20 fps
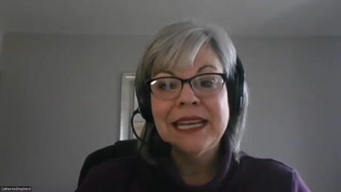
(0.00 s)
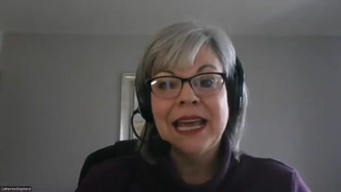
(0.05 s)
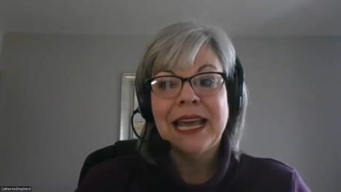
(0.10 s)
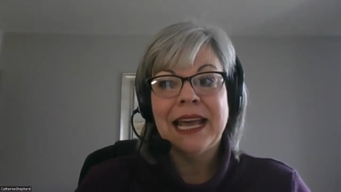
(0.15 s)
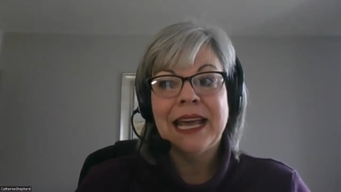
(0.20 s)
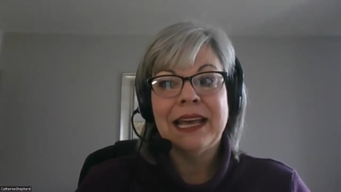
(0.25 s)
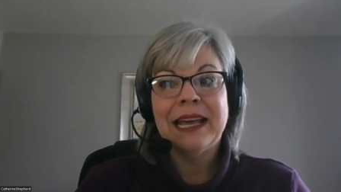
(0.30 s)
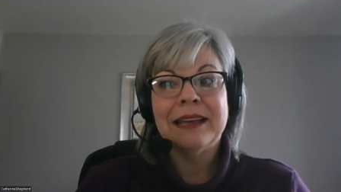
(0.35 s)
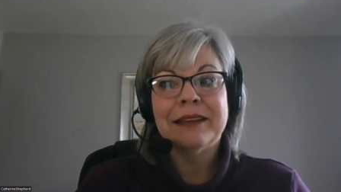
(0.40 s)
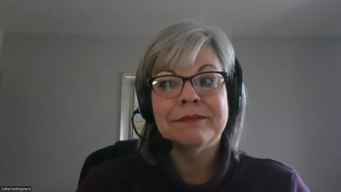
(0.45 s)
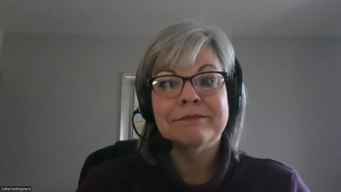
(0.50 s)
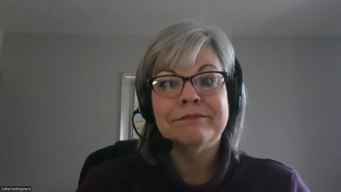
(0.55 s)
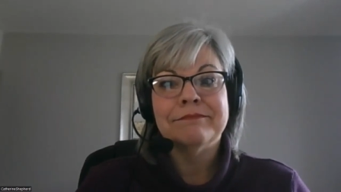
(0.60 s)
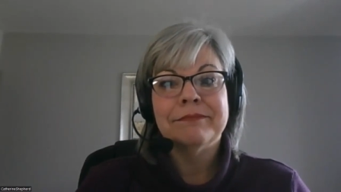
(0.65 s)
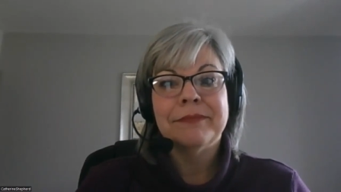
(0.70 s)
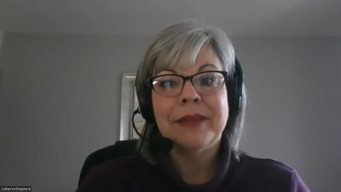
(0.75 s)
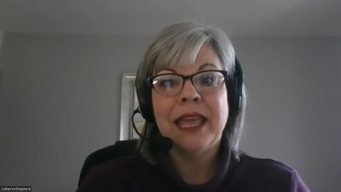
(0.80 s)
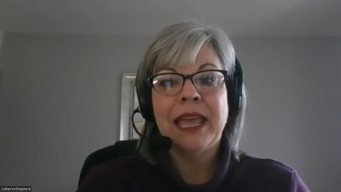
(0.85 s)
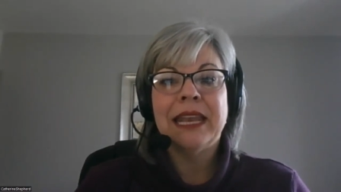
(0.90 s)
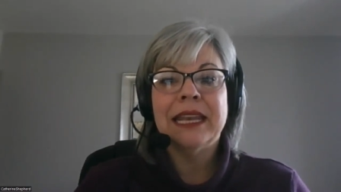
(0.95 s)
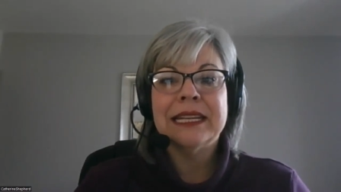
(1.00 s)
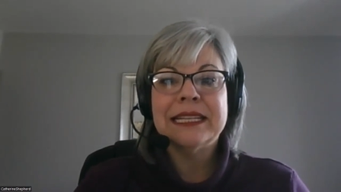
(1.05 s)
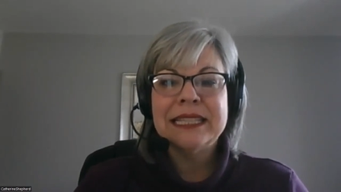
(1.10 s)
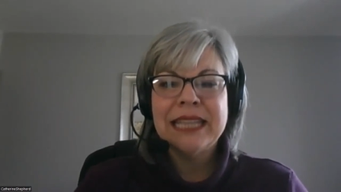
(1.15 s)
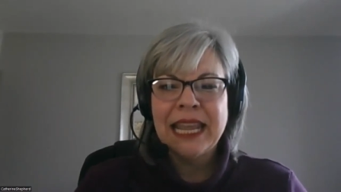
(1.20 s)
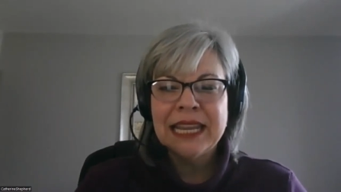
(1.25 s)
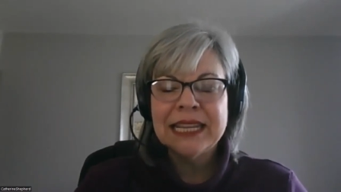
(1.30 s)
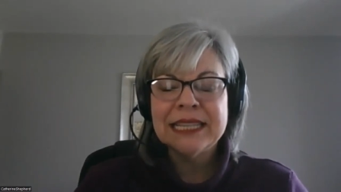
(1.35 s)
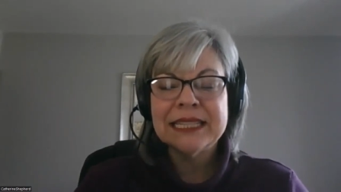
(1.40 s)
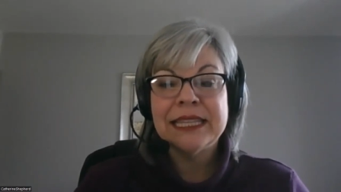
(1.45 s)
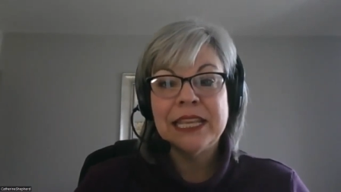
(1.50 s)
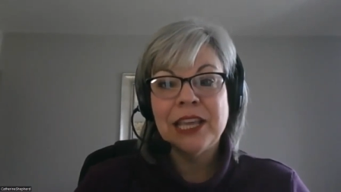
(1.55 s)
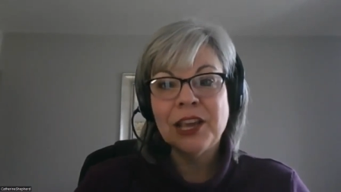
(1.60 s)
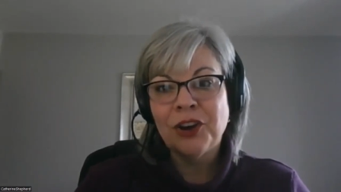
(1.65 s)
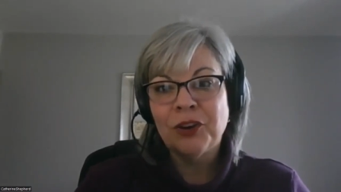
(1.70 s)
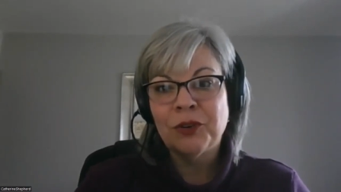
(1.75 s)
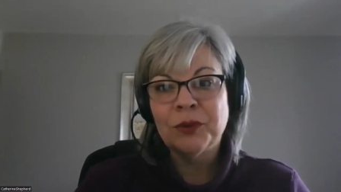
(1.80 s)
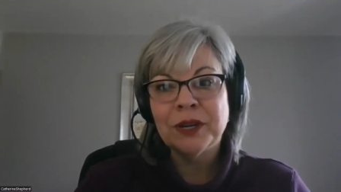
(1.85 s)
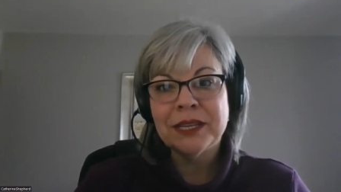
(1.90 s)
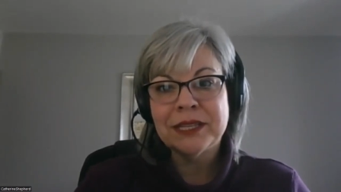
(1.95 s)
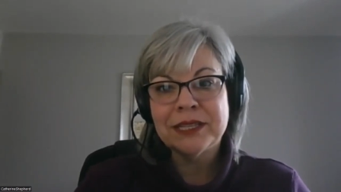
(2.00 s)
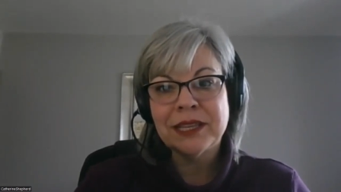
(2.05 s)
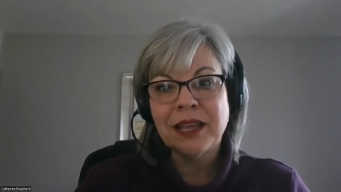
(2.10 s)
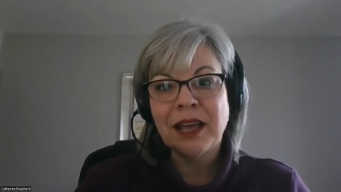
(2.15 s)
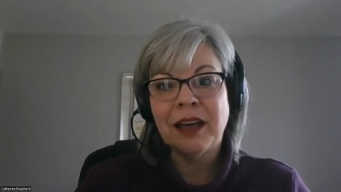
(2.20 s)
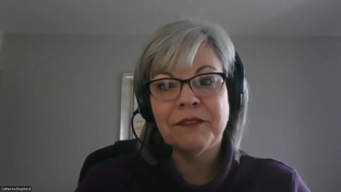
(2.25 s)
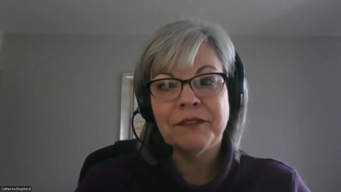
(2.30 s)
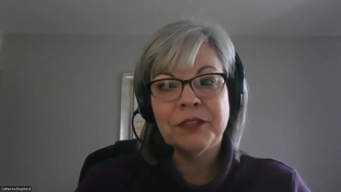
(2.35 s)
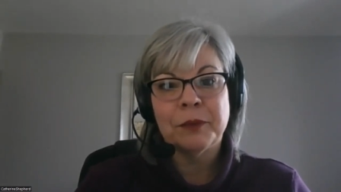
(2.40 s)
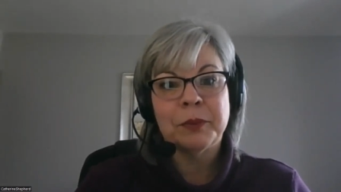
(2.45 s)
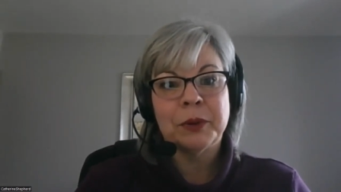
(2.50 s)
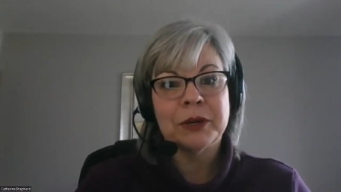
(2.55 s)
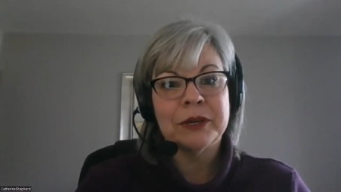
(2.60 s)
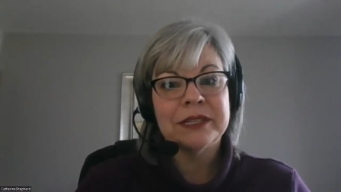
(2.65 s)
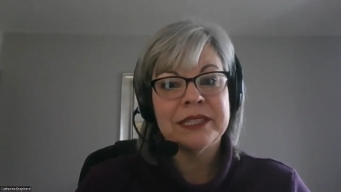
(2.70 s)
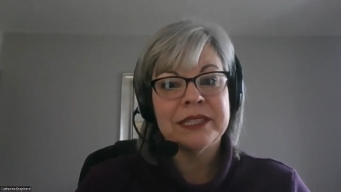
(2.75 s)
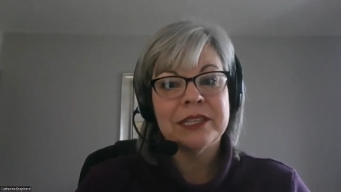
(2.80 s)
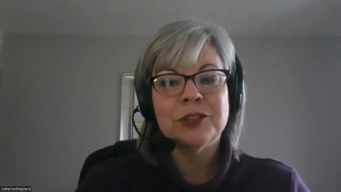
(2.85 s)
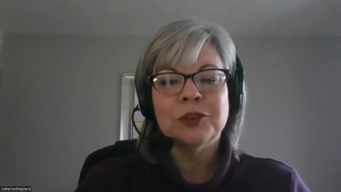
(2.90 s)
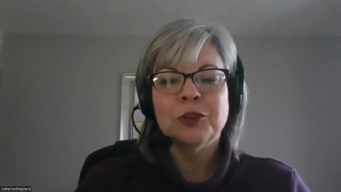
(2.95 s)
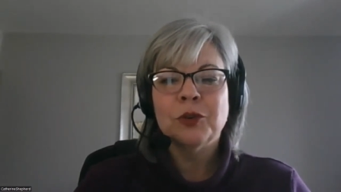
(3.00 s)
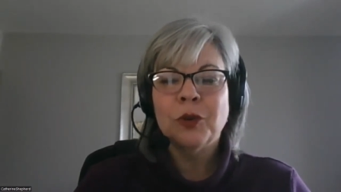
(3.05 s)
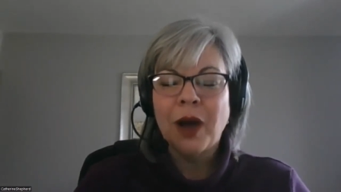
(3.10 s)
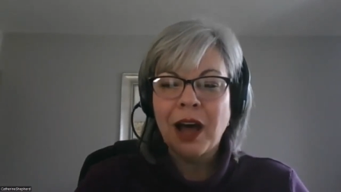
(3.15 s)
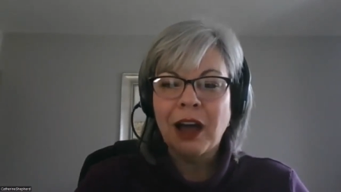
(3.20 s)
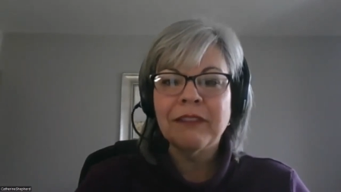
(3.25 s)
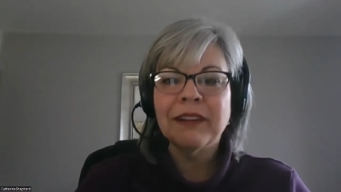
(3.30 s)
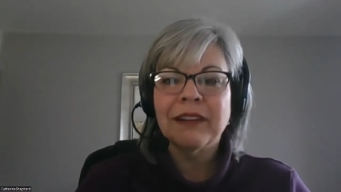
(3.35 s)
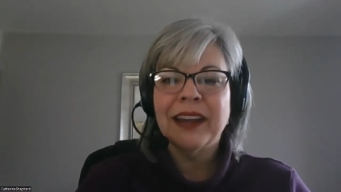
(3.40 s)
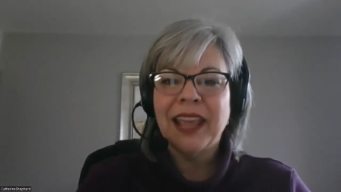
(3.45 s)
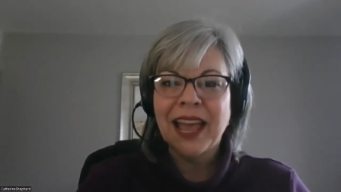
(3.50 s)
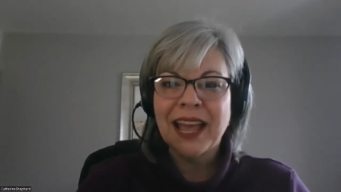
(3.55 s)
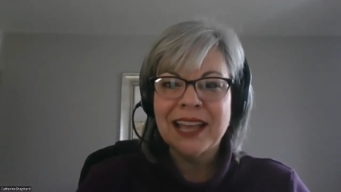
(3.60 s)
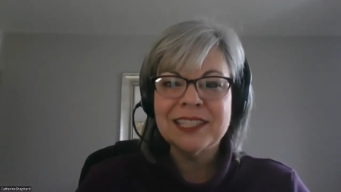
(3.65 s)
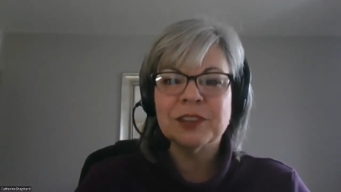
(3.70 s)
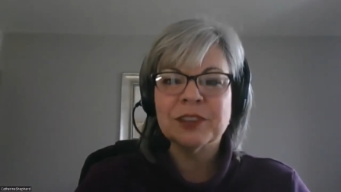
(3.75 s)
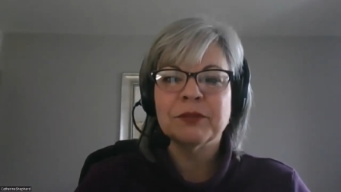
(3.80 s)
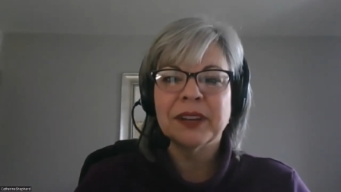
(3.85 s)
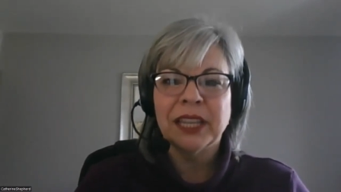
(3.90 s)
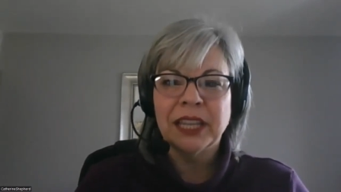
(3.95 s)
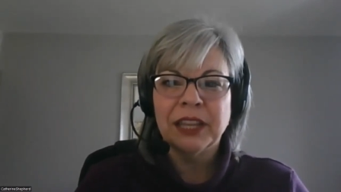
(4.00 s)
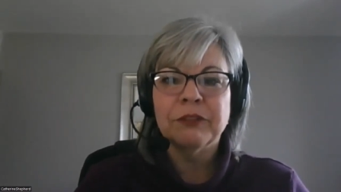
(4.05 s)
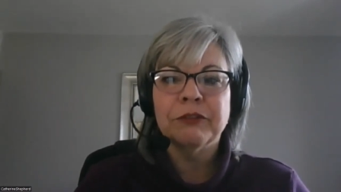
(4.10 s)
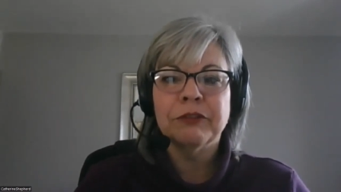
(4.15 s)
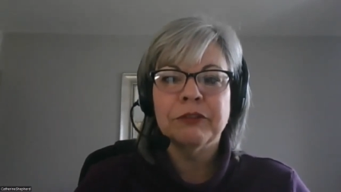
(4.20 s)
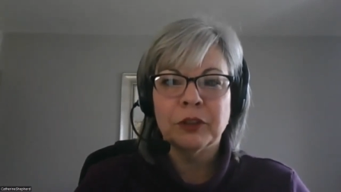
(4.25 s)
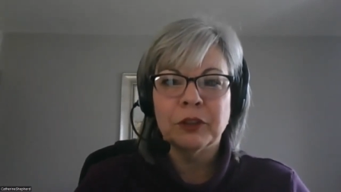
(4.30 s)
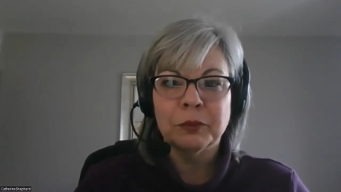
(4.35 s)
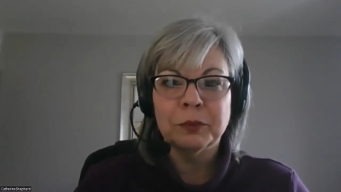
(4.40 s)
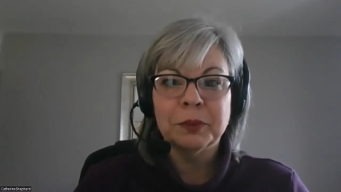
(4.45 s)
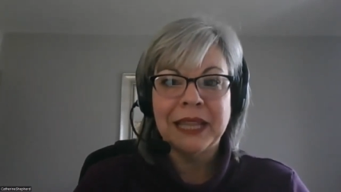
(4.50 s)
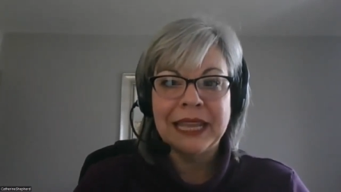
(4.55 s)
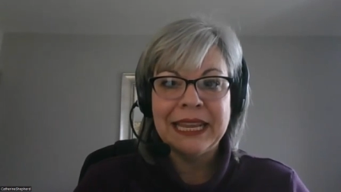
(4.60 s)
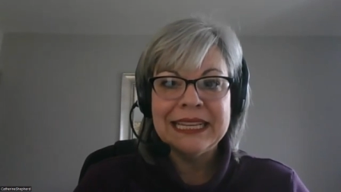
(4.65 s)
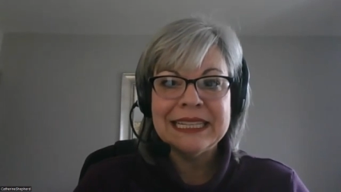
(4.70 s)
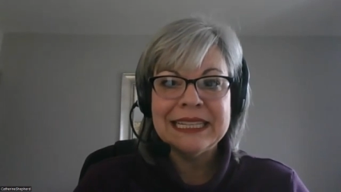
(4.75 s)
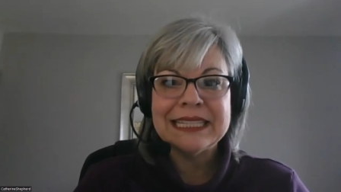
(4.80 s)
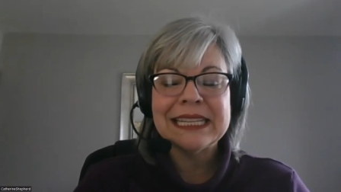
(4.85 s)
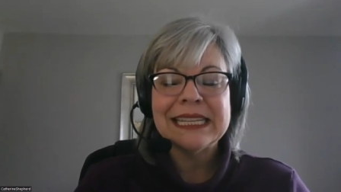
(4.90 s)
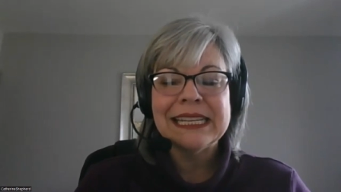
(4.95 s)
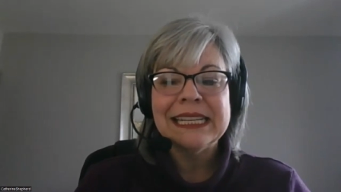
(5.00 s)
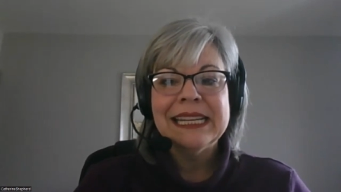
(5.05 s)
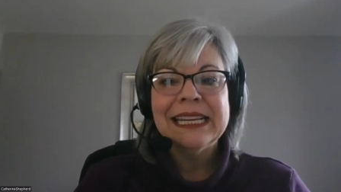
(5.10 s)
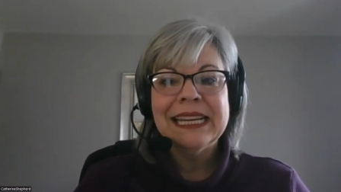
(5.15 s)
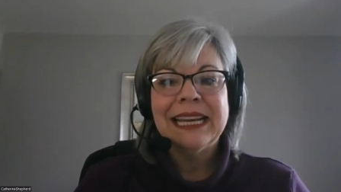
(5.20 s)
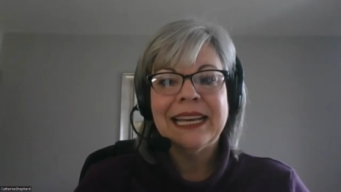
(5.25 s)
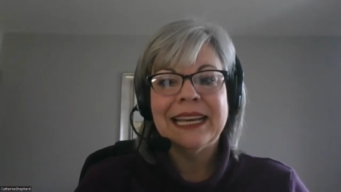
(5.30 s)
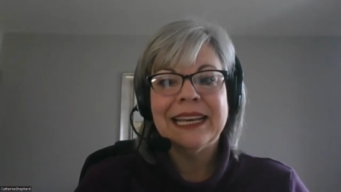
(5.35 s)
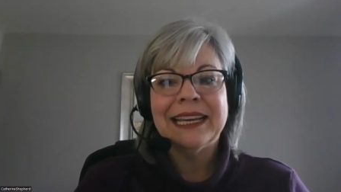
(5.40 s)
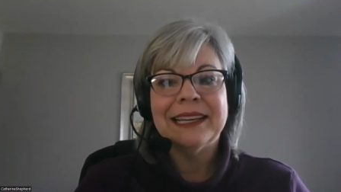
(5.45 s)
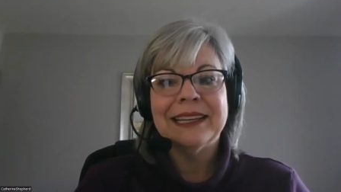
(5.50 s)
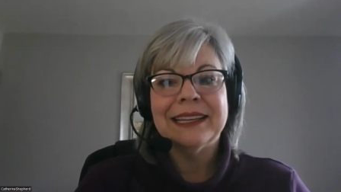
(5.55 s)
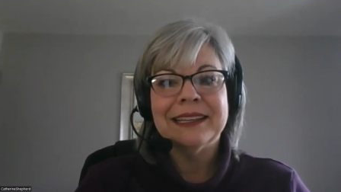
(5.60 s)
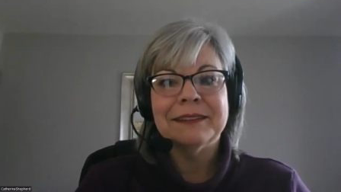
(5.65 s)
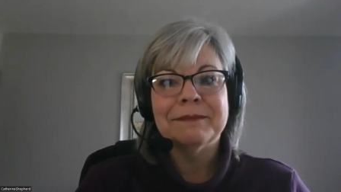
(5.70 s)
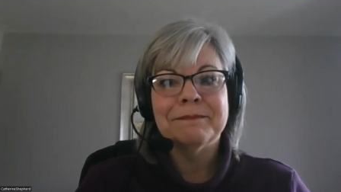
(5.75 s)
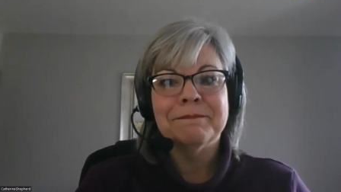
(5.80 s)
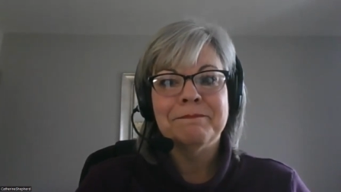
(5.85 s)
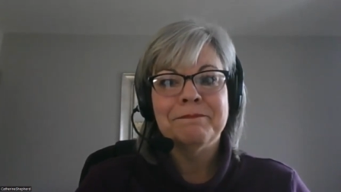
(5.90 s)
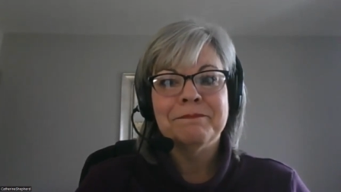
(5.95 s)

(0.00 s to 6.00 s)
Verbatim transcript: Um, and it takes the onus off the person who already has a really full plate uh,